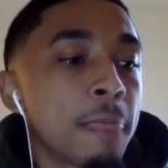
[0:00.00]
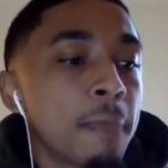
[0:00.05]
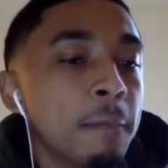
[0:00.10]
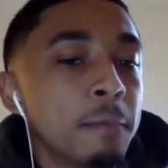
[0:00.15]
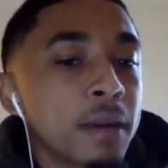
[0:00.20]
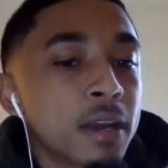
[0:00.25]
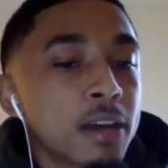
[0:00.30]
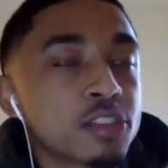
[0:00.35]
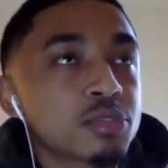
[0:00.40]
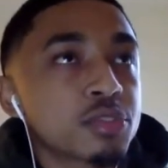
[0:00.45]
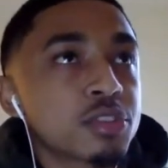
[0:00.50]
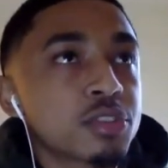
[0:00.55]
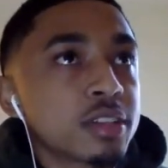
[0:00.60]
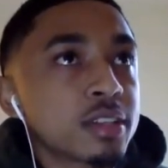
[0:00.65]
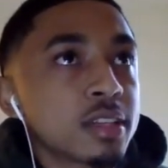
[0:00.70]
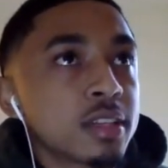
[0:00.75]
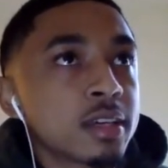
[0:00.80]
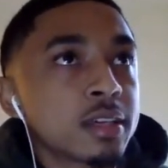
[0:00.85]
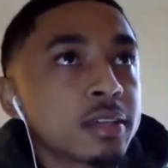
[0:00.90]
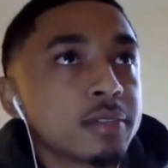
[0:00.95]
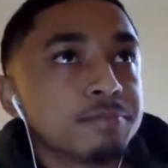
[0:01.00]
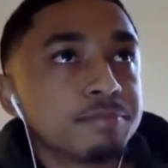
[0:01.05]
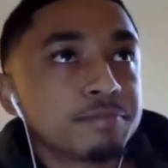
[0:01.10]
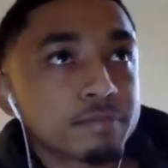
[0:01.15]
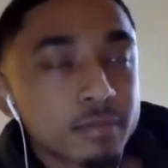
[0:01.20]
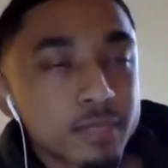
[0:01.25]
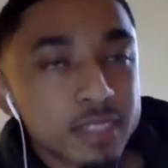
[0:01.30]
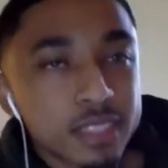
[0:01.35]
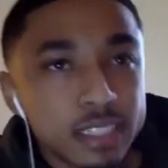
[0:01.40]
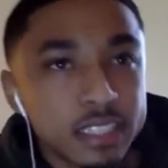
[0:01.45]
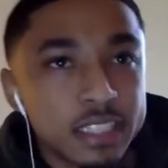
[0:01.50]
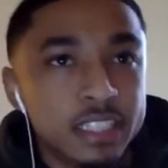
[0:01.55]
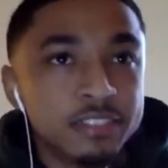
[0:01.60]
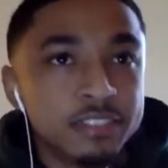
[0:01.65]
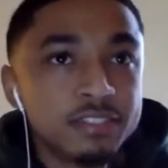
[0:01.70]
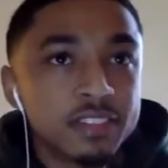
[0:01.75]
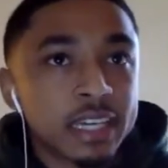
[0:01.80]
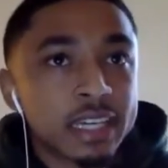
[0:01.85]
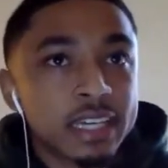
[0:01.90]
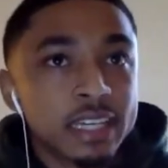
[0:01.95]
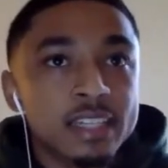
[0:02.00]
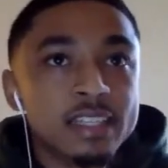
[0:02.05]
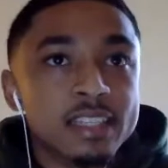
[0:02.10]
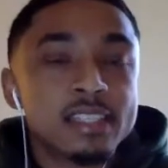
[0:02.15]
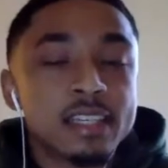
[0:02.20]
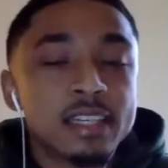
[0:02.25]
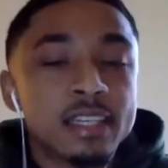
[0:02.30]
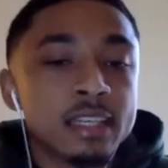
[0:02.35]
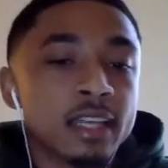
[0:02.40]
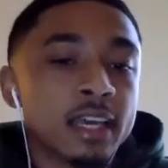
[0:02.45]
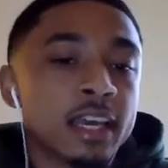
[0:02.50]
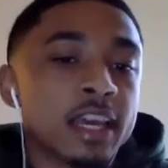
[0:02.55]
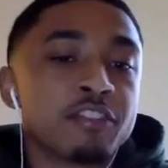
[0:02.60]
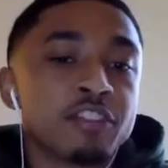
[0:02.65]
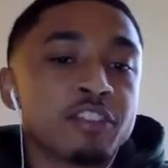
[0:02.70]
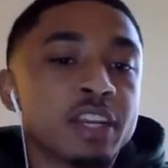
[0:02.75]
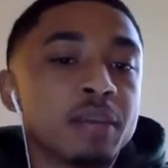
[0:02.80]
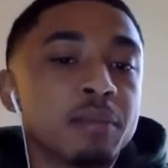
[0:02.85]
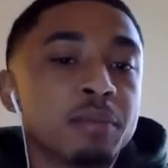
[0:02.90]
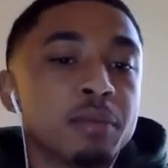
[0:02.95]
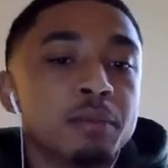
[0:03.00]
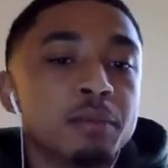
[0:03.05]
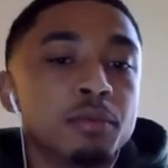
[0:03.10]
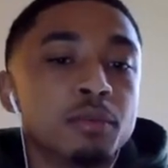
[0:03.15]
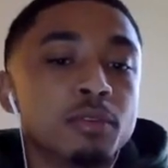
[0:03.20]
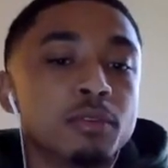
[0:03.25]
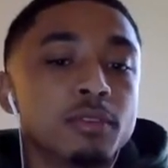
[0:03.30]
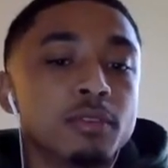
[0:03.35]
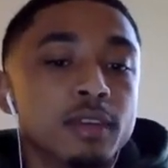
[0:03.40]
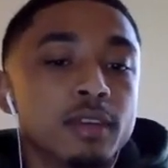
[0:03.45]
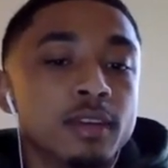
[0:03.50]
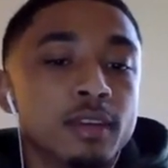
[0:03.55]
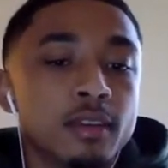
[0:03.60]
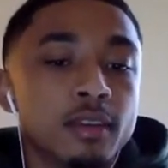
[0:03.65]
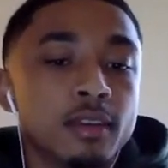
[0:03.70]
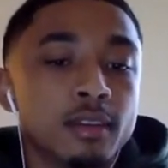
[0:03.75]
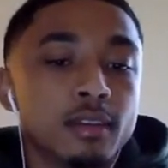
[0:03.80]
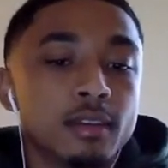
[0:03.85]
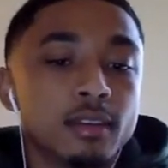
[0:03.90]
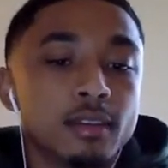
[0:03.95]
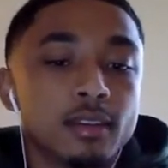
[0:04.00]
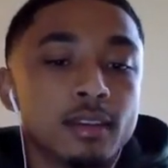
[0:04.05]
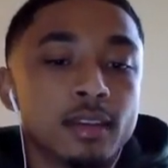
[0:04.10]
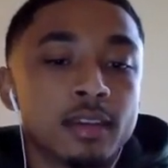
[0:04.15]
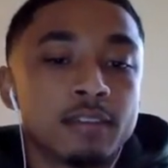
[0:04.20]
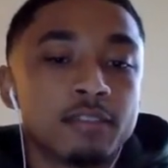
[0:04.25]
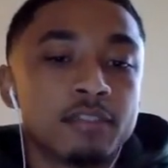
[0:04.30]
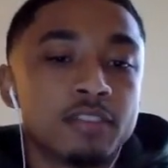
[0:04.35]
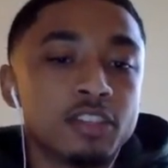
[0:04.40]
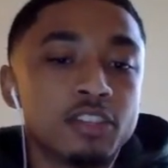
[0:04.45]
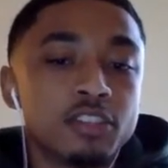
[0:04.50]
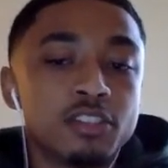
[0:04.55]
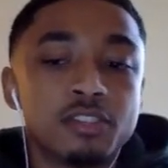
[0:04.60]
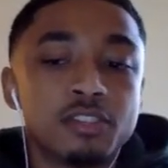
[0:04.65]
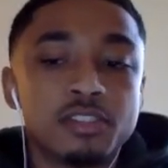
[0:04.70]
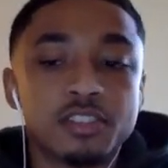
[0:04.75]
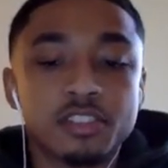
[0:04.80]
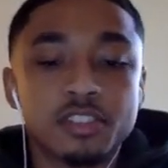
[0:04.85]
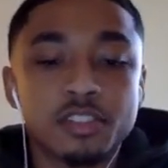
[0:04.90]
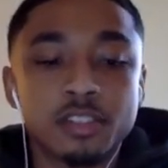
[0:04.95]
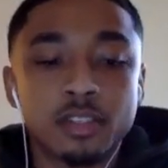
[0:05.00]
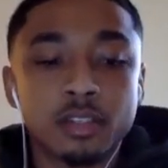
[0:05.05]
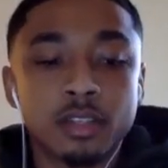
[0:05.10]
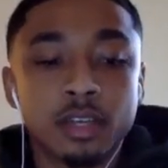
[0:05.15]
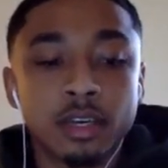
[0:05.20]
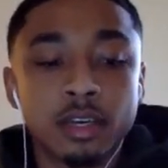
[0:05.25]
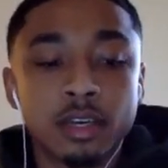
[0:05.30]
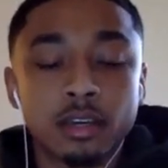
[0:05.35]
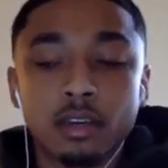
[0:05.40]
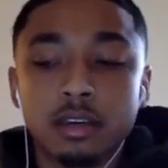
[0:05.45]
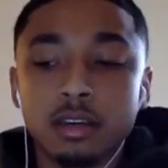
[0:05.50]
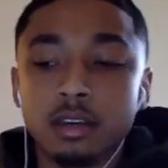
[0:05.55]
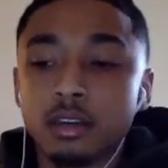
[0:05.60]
But I was wondering like if like in the city, like everyday people and like venues and shit, like